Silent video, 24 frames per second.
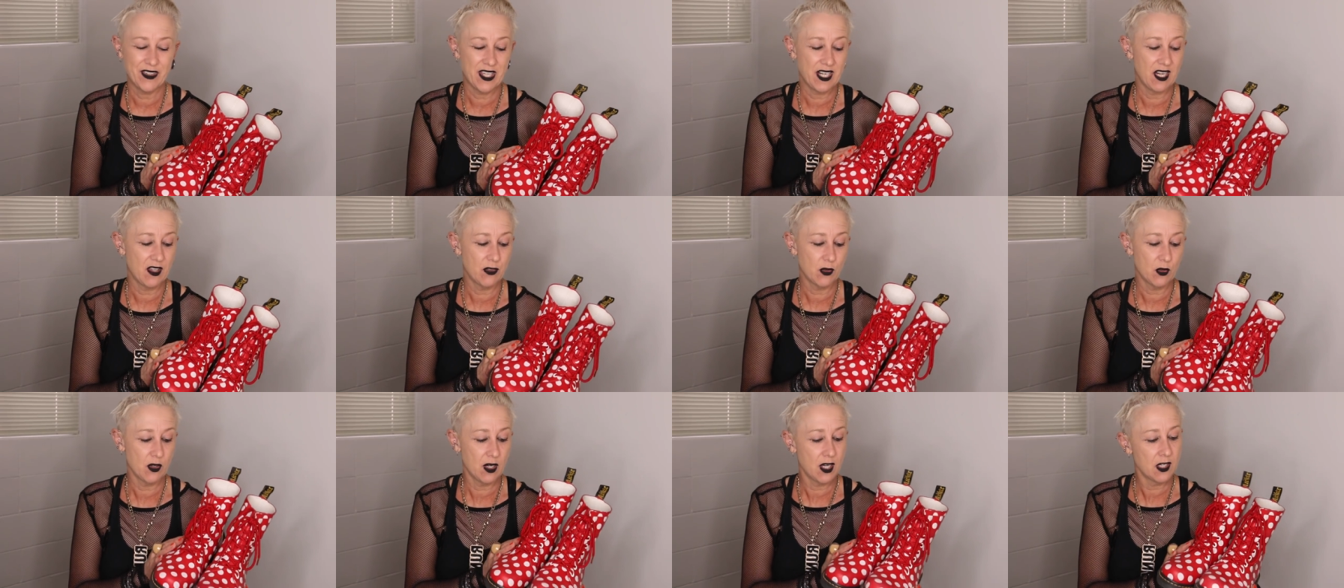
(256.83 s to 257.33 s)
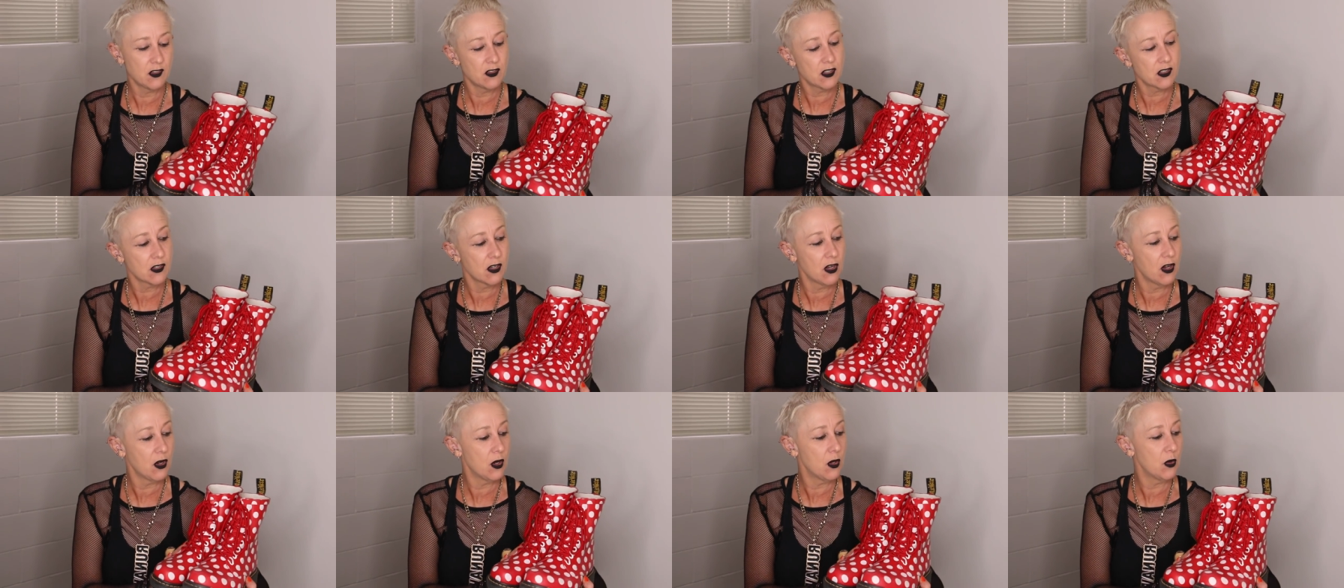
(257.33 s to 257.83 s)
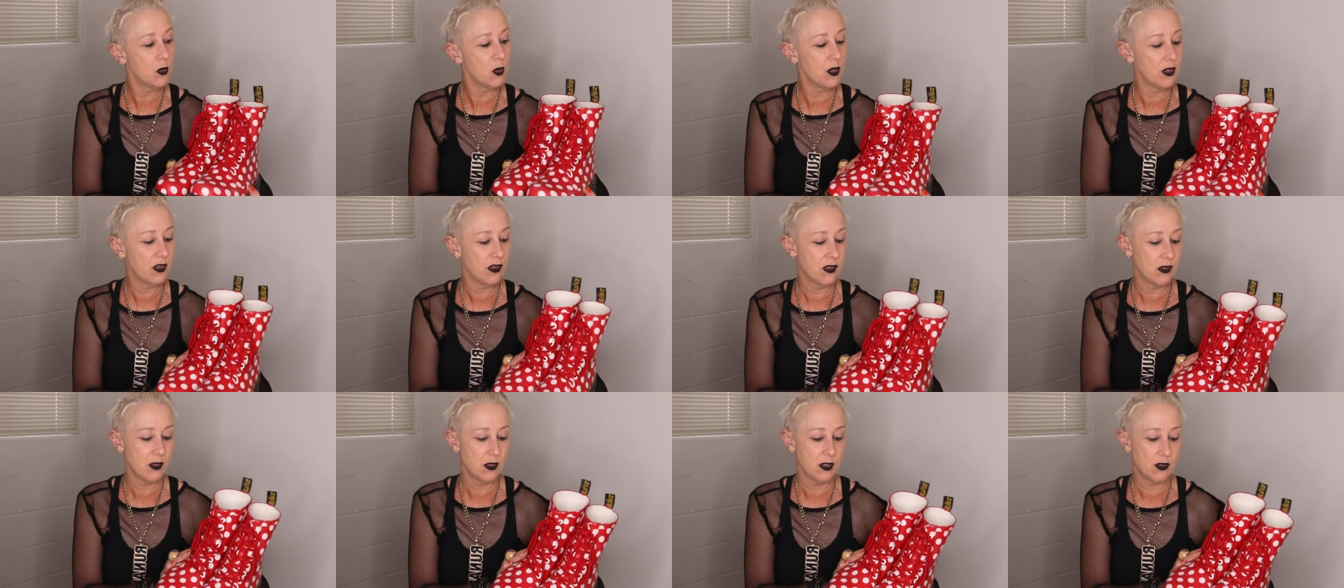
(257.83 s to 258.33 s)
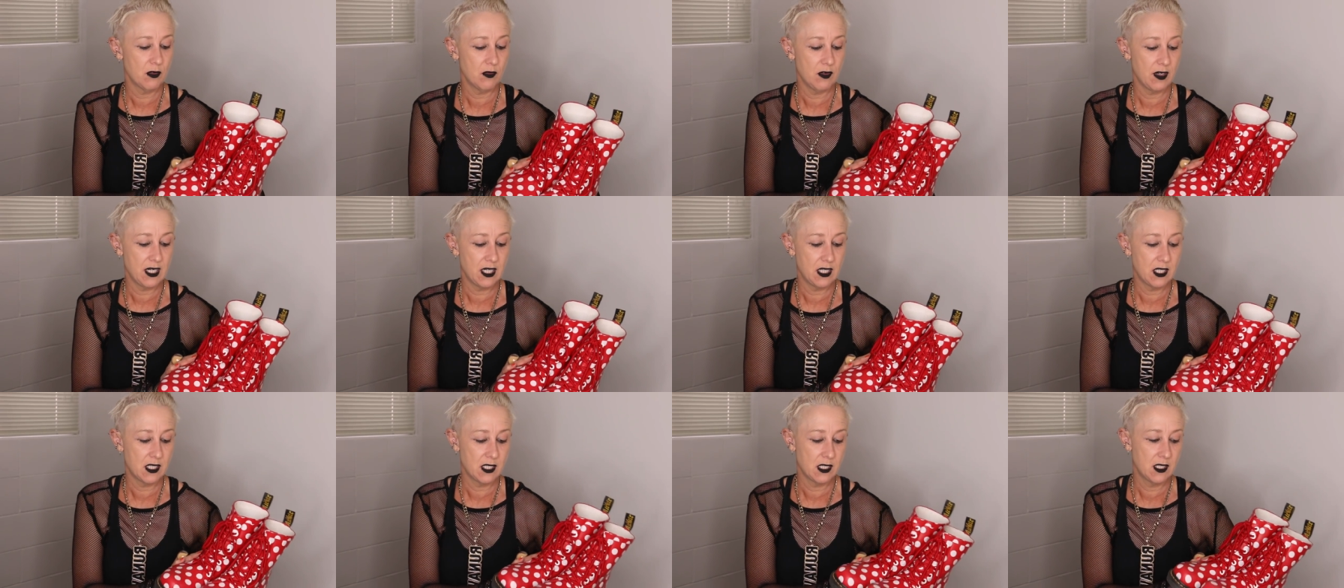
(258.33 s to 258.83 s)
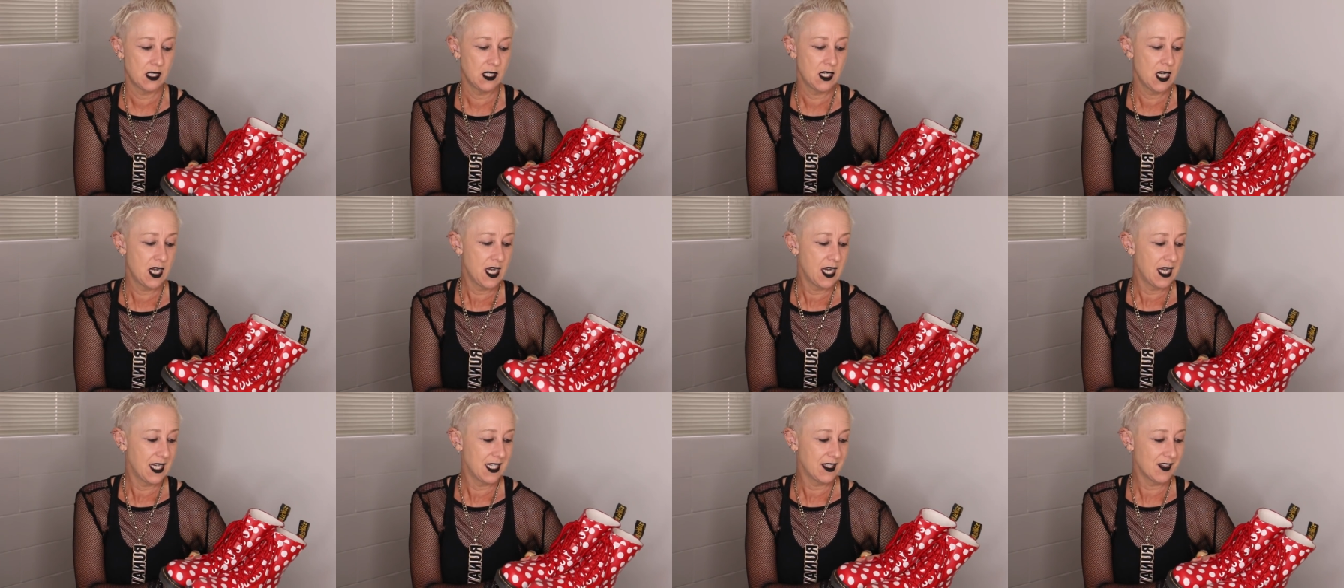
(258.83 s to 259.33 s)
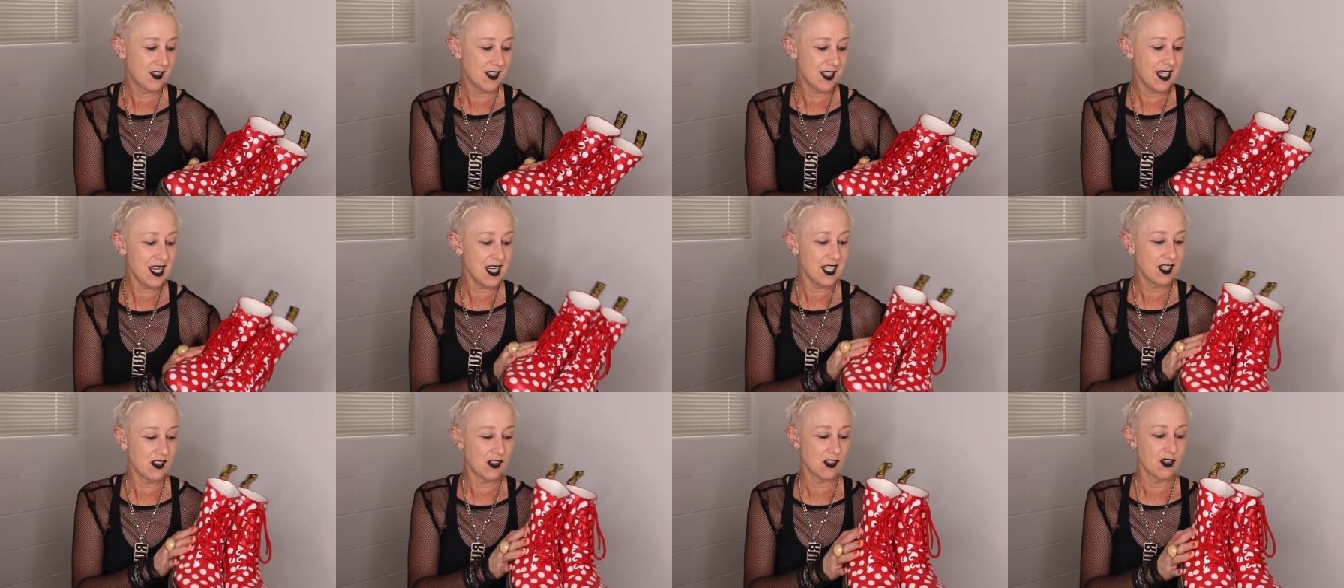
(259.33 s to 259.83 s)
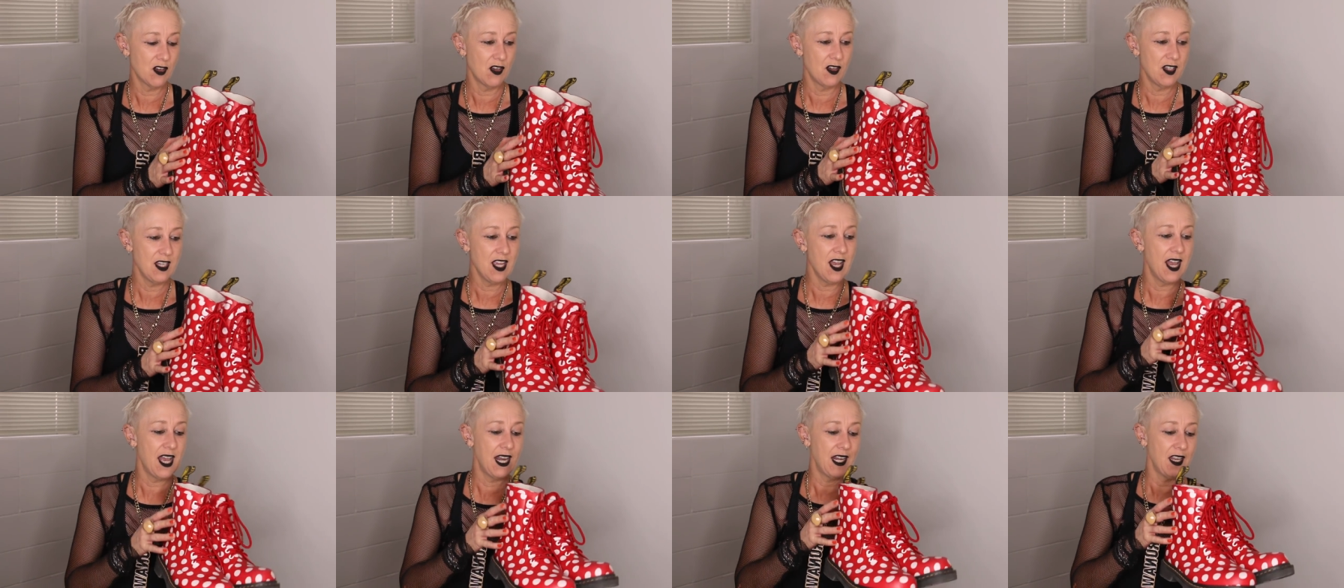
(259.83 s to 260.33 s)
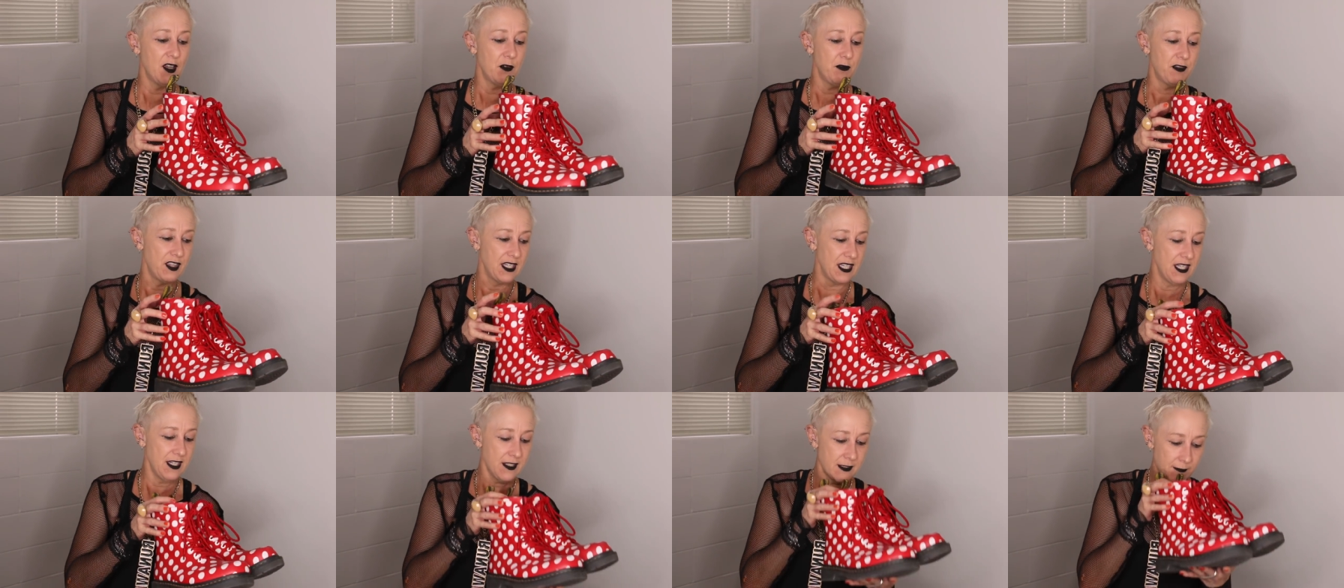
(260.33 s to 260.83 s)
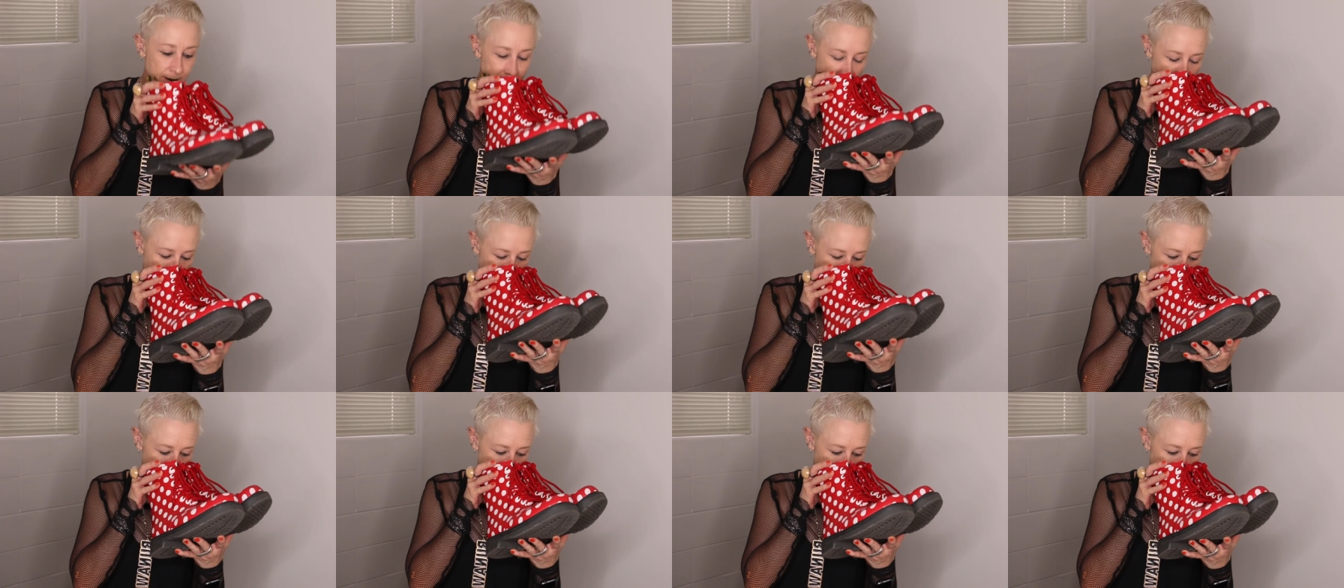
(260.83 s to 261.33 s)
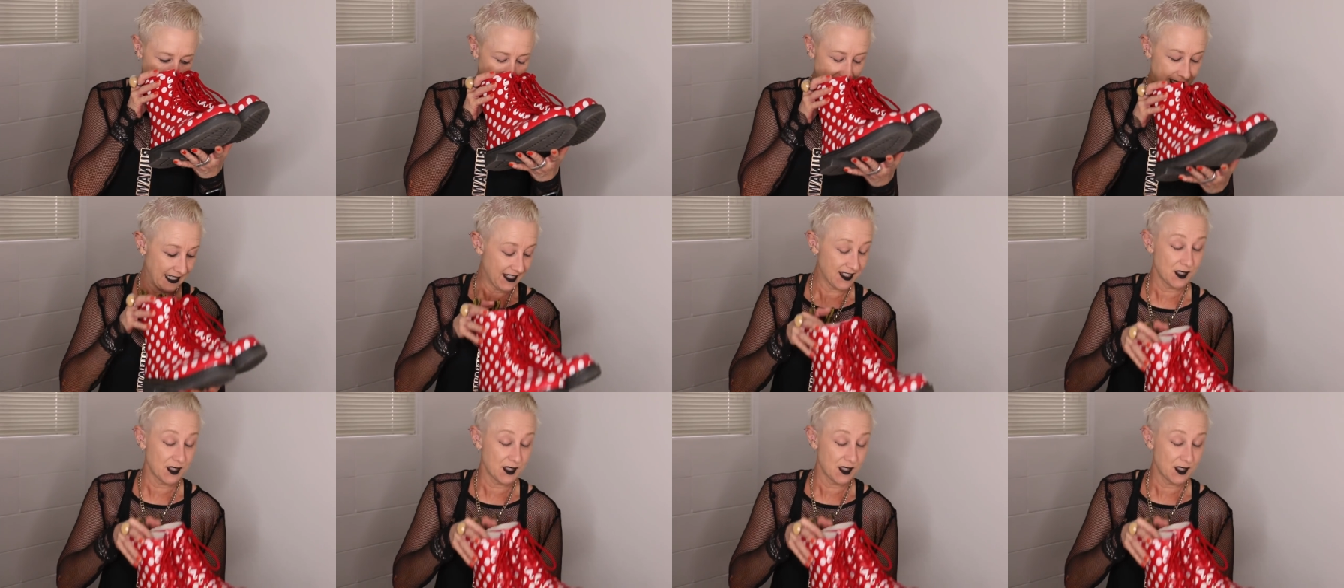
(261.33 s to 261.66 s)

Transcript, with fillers: that I mm. thought I'd just go with the red instead. So yeah, I love these. That's fantastic.